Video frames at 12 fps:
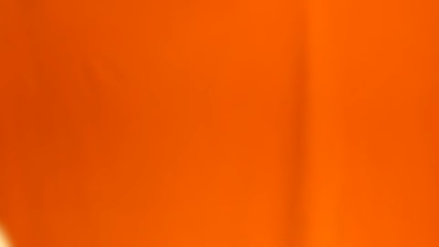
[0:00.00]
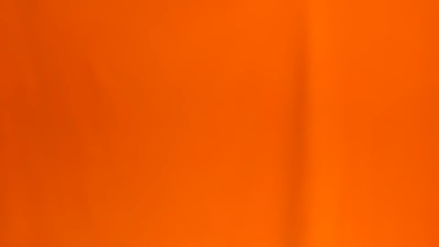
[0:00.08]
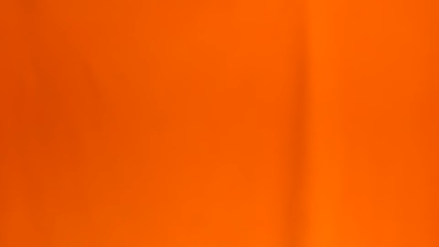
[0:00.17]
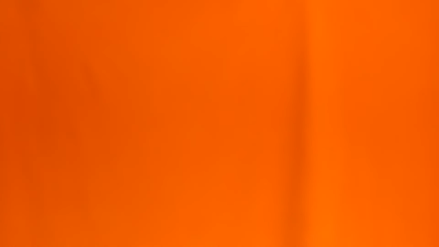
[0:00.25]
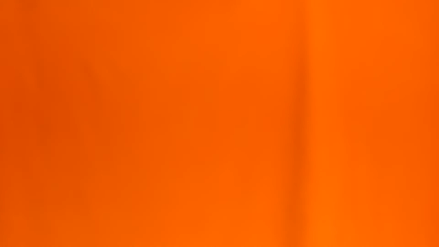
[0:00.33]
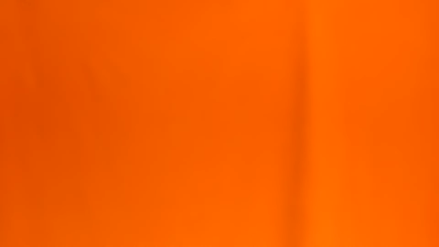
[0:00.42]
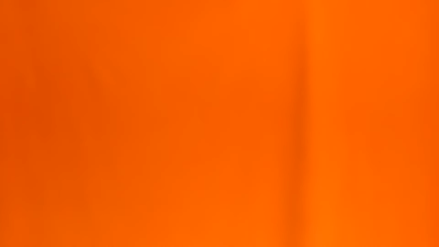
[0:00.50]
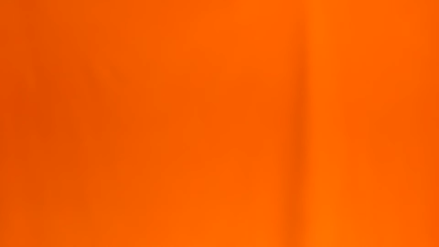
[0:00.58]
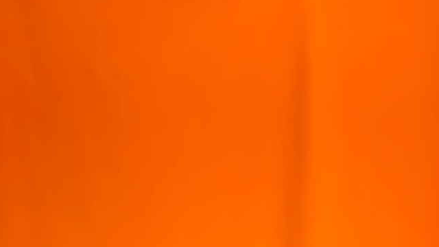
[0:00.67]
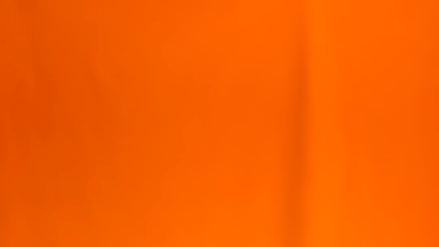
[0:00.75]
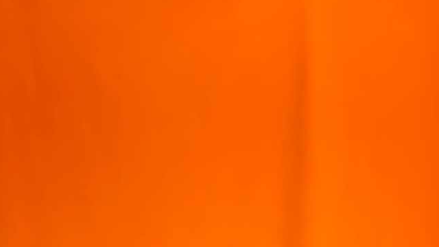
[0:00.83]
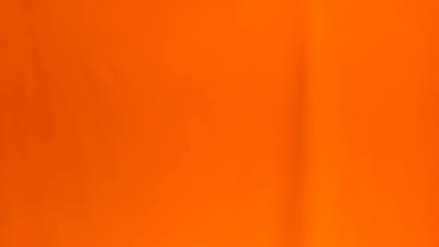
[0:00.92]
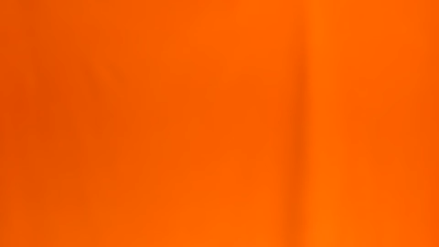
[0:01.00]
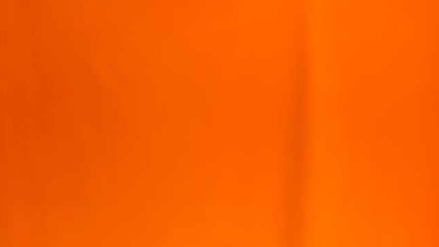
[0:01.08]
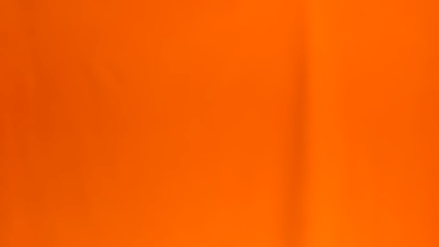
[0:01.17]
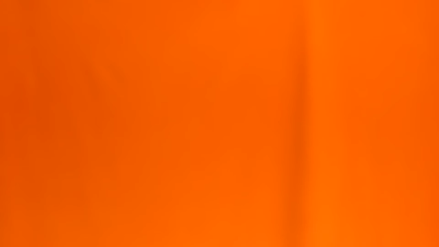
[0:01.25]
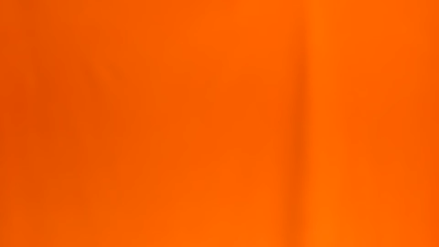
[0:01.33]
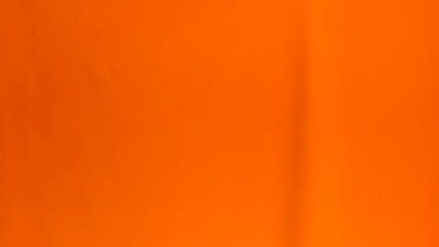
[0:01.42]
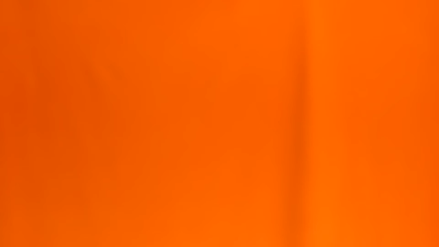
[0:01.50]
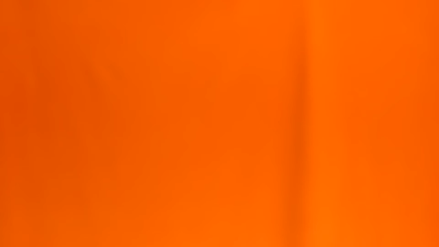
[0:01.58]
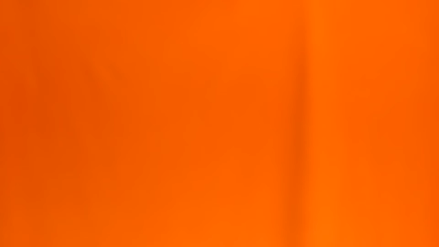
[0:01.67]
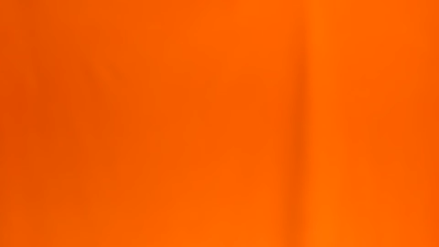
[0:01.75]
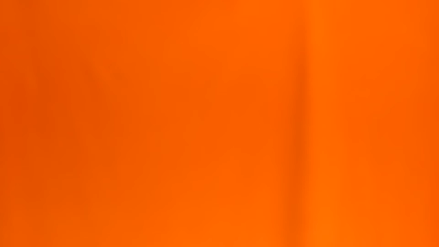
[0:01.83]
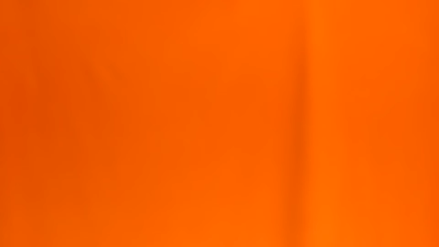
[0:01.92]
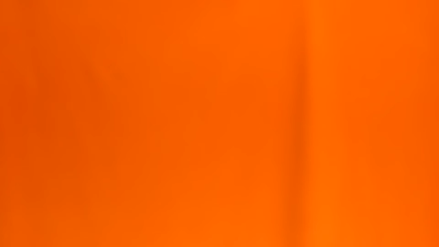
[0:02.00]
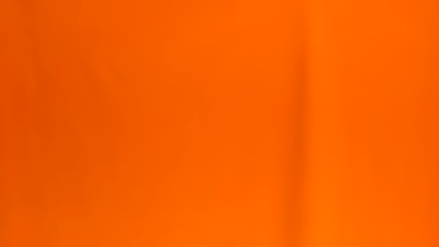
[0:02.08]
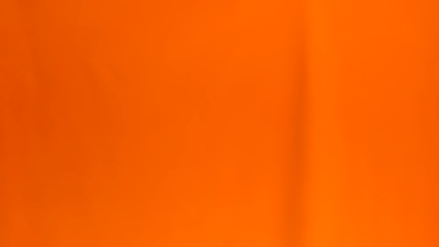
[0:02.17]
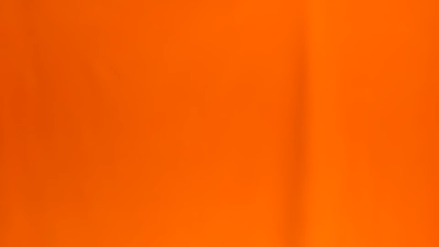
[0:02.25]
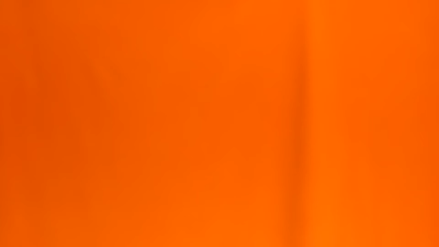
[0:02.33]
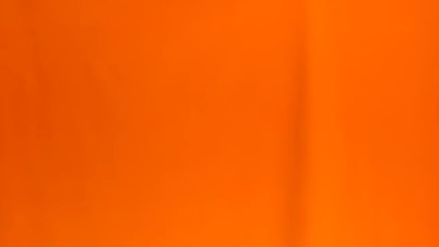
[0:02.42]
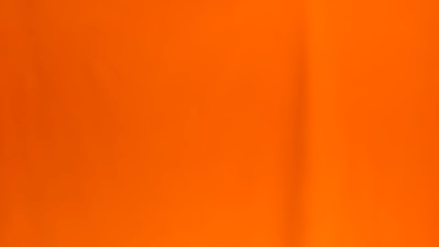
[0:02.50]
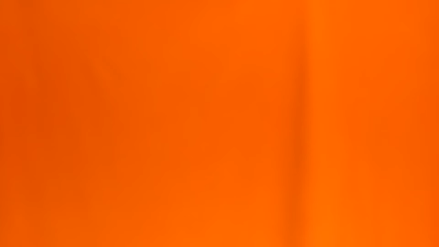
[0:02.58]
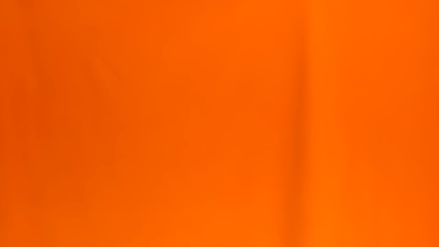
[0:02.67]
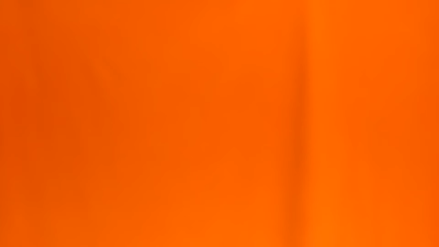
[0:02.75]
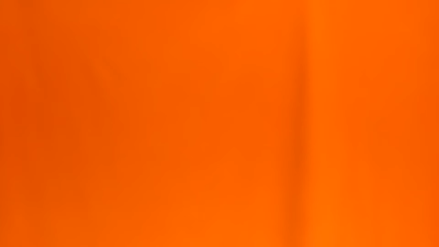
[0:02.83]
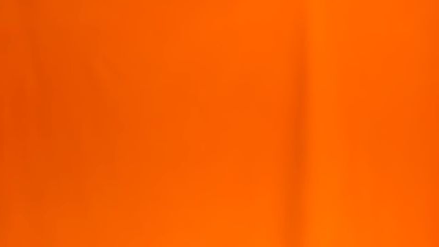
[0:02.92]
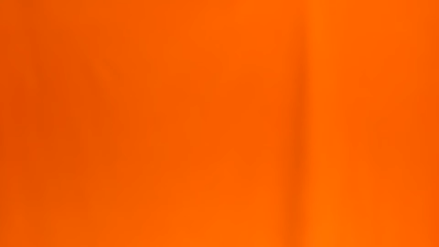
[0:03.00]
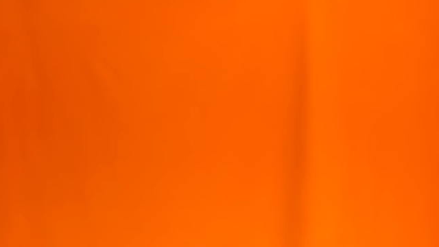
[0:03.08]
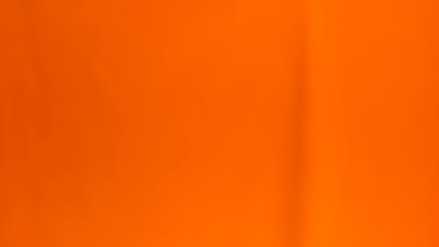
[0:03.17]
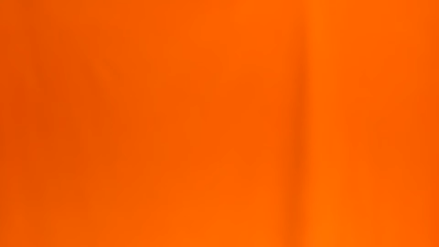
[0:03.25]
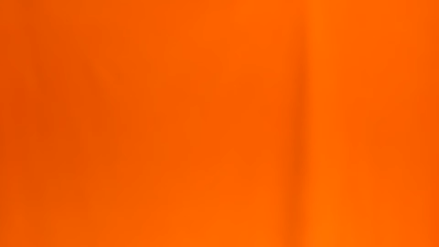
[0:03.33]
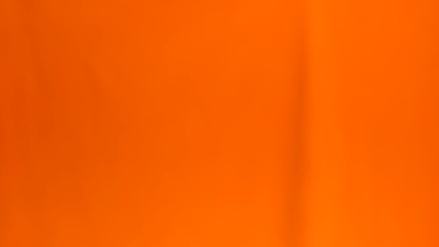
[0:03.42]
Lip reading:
No face is visible, so there are no lips to read.